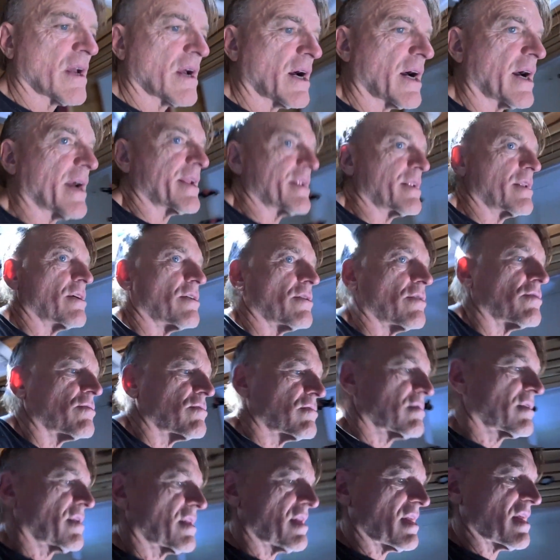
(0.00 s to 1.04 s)
I know
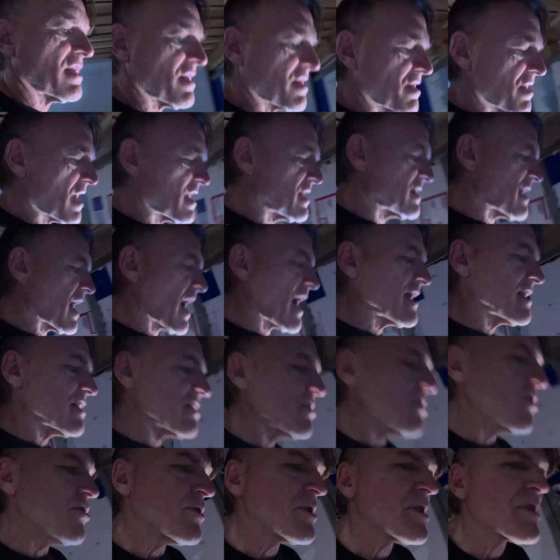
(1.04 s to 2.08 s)

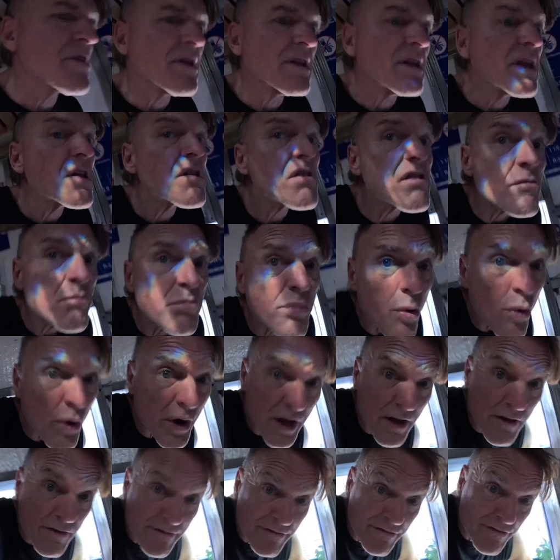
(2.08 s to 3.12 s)
it's a
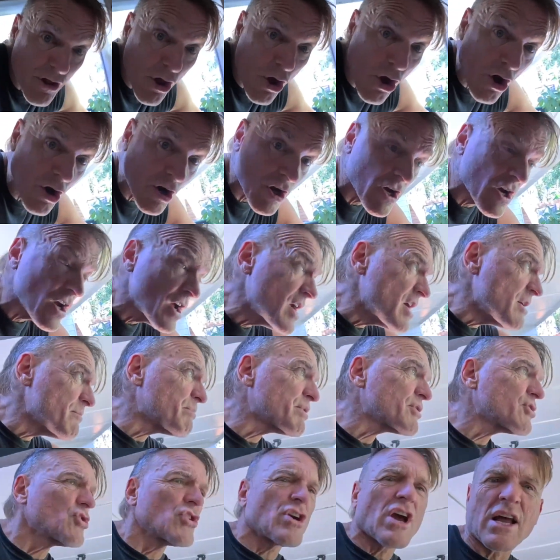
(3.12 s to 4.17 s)
disappointing vlog,
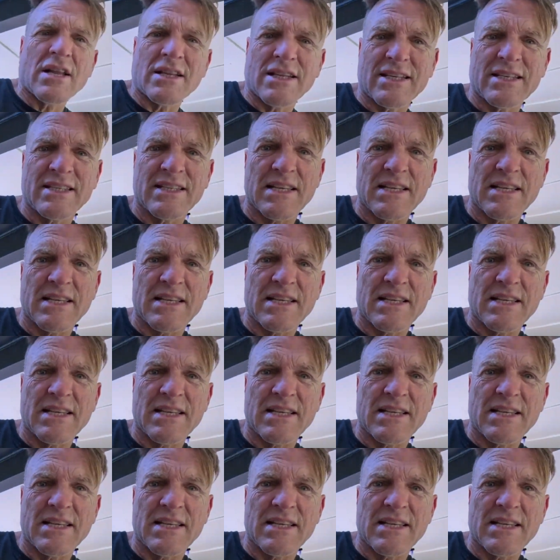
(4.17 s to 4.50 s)
but you got to